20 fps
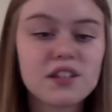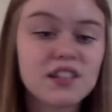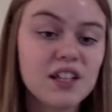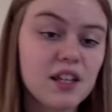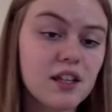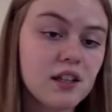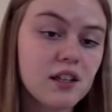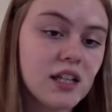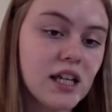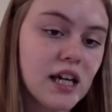they
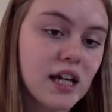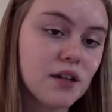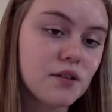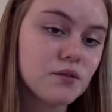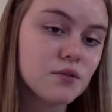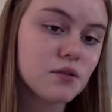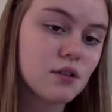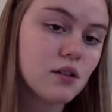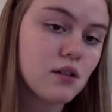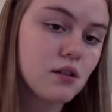could count
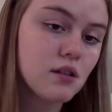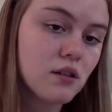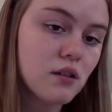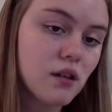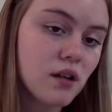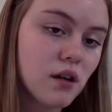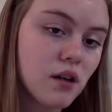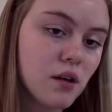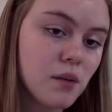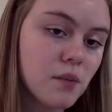
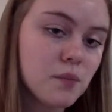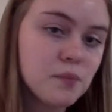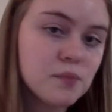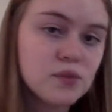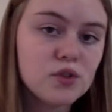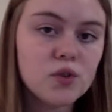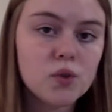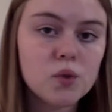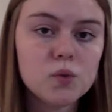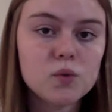up
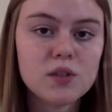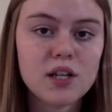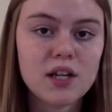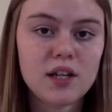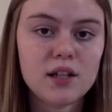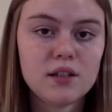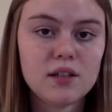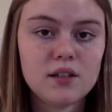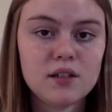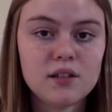to
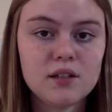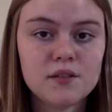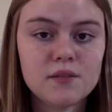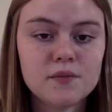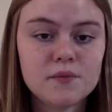10.